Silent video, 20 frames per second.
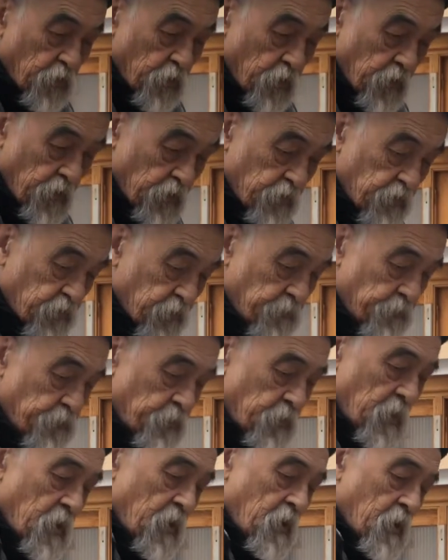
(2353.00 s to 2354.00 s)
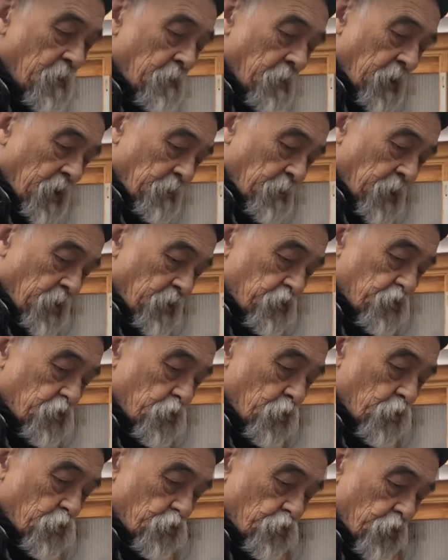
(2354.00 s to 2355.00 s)
is make my
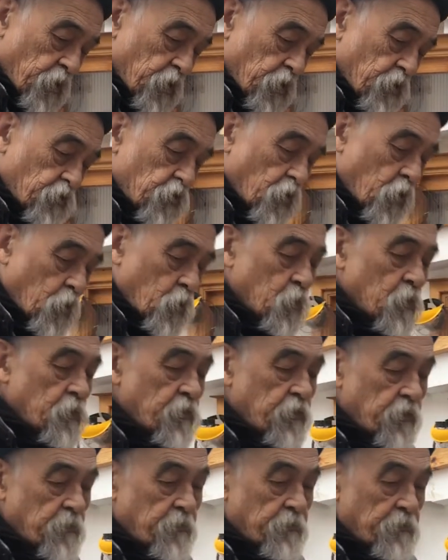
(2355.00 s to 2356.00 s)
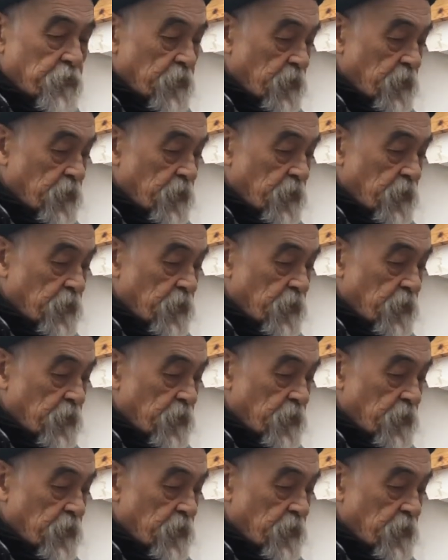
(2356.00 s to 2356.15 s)
2 drainage holes,